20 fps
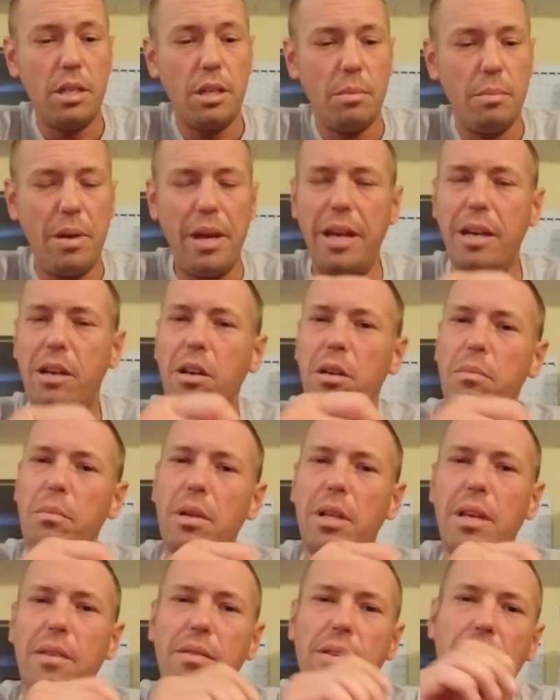Yeah, I couldn't
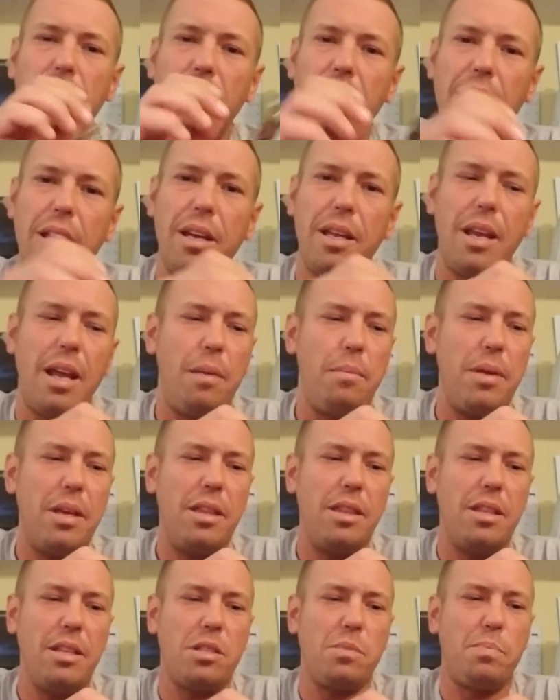believe it. And I
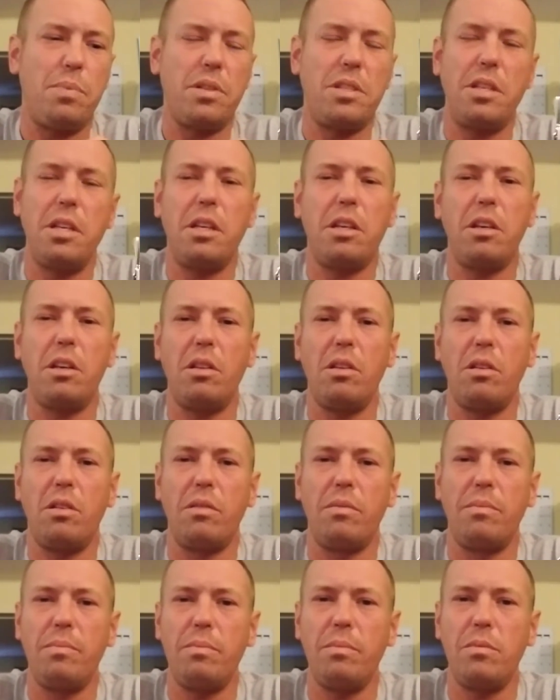mean, this particular
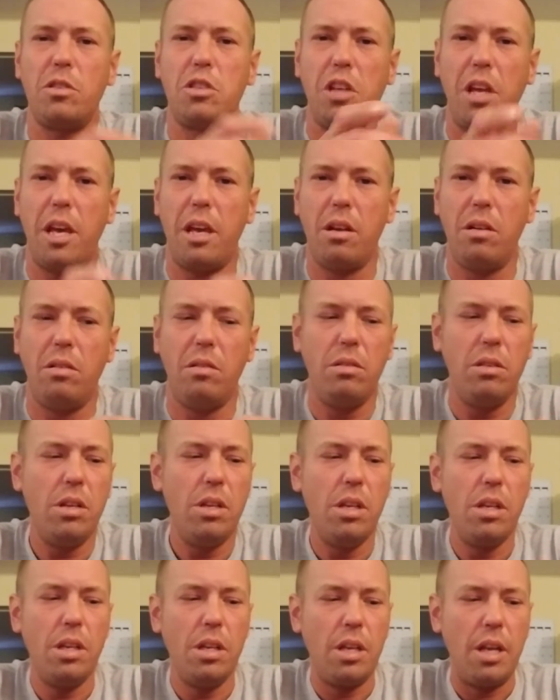channel,
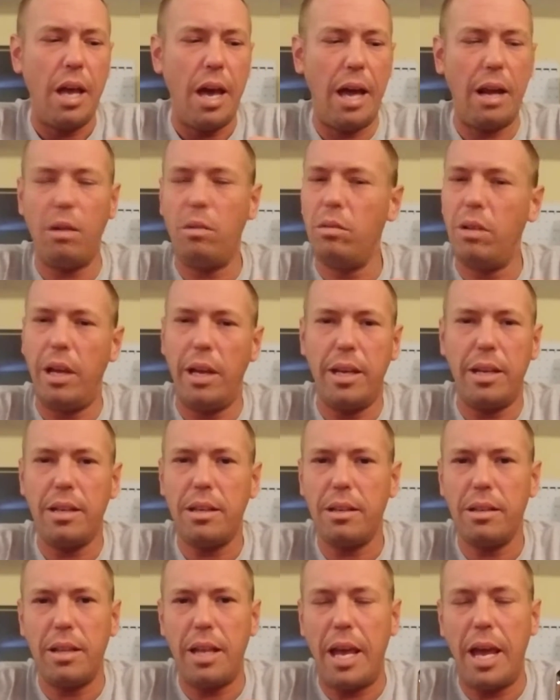I don't
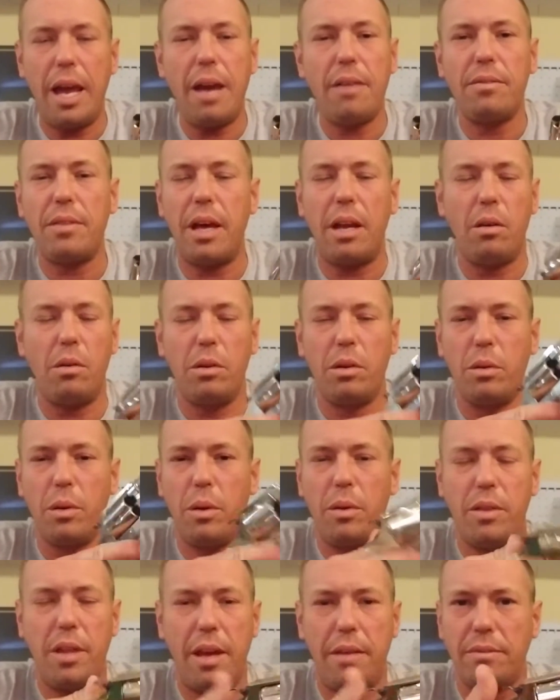agree
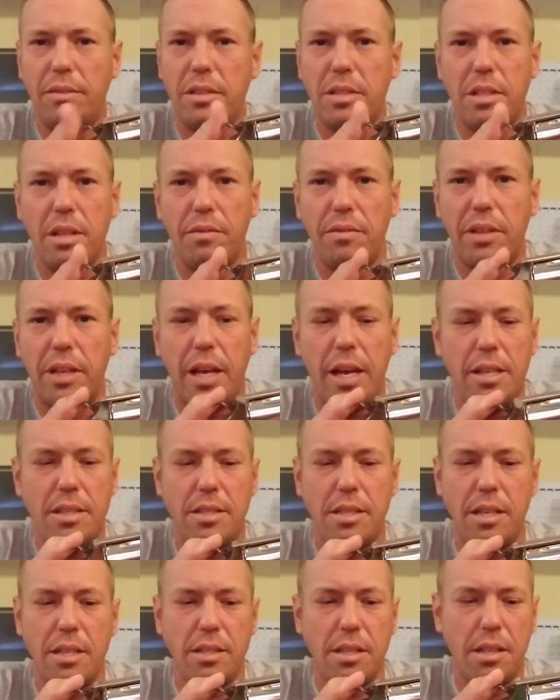with half the stuff the guy
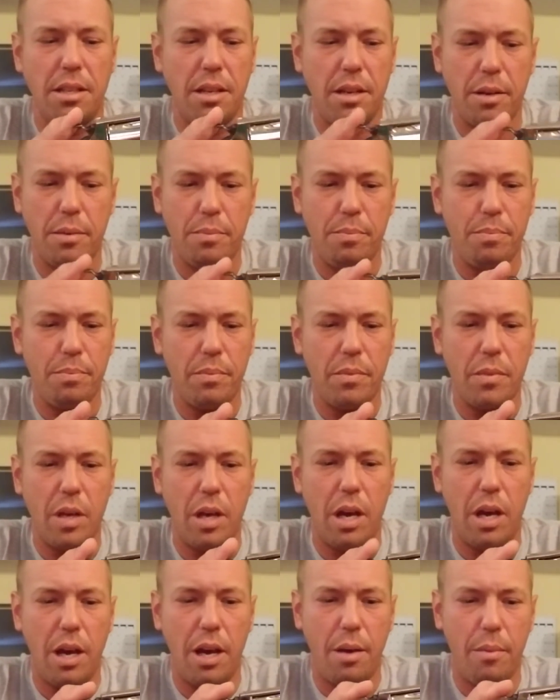says on
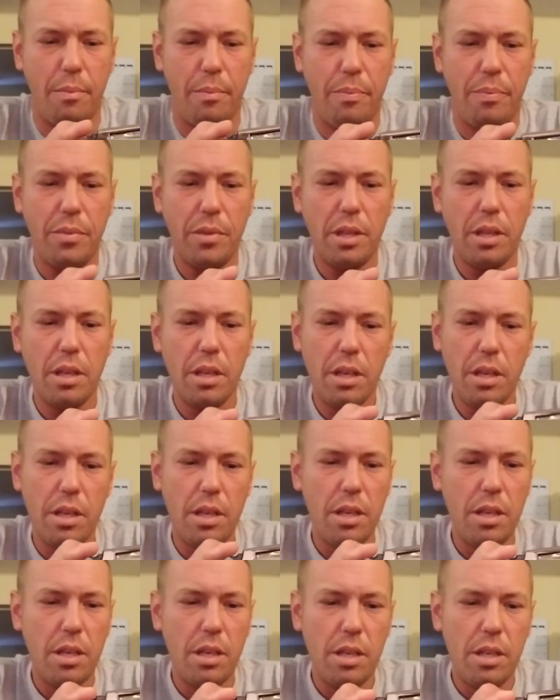there.
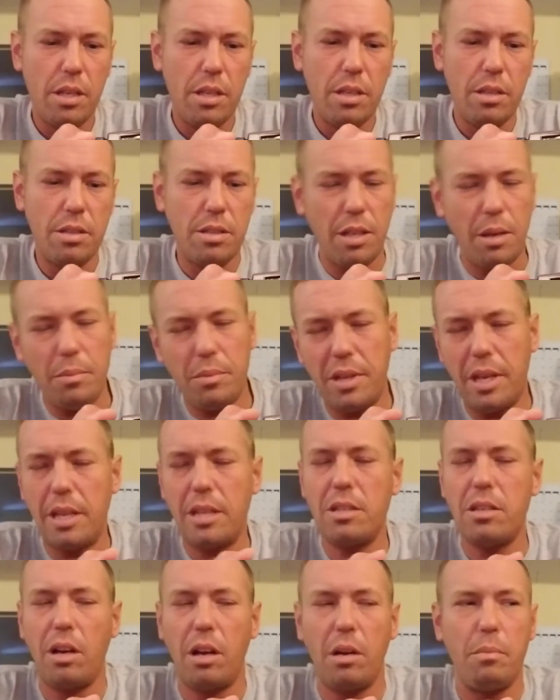Some
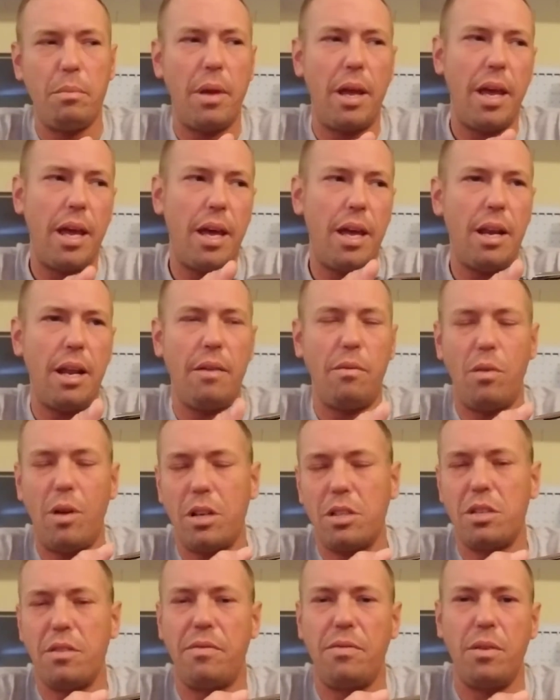things aren't bad. I've
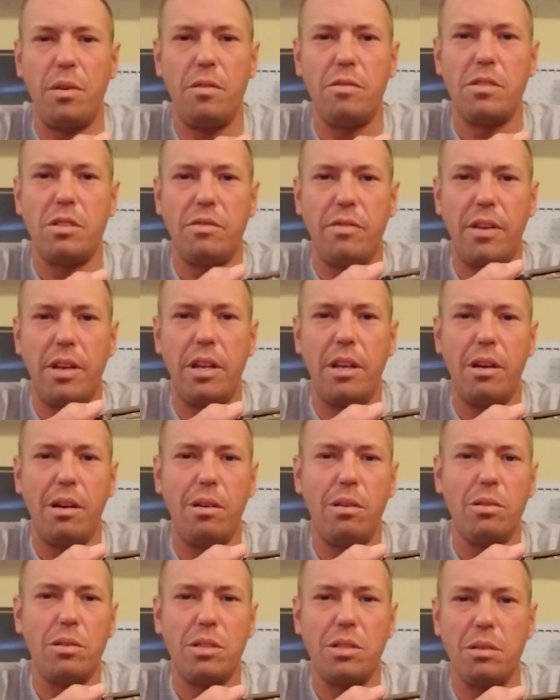watched a few of his
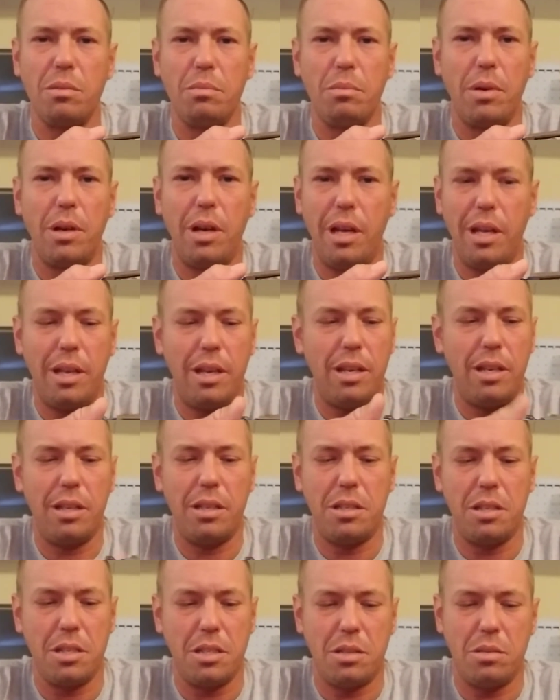videos, but
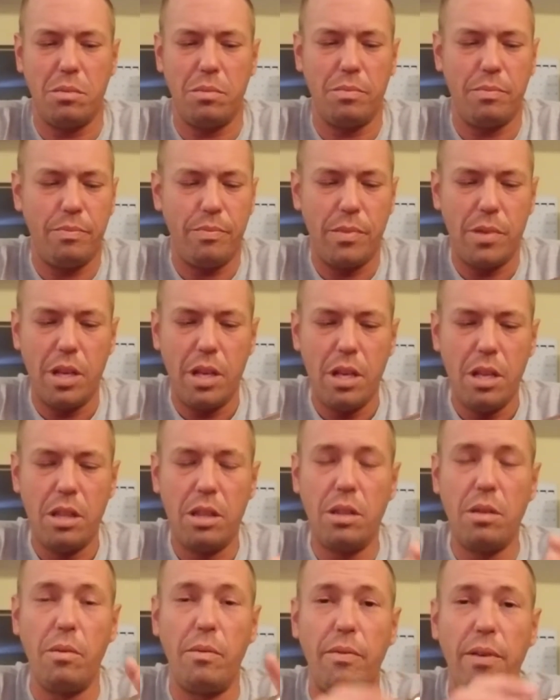just
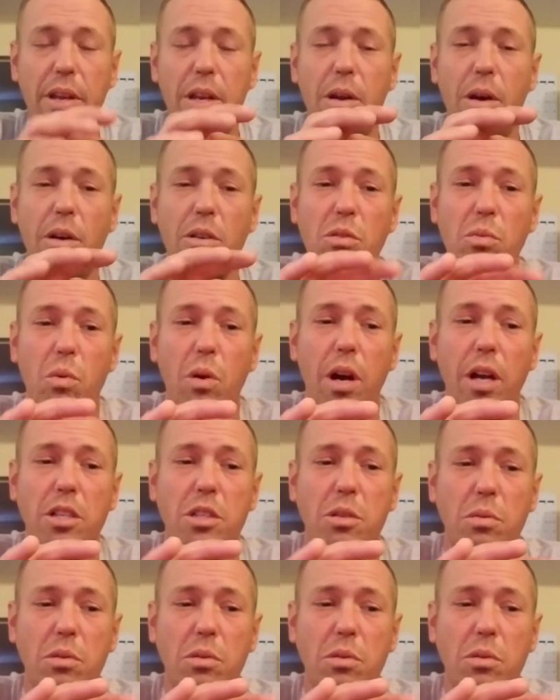the video I was watching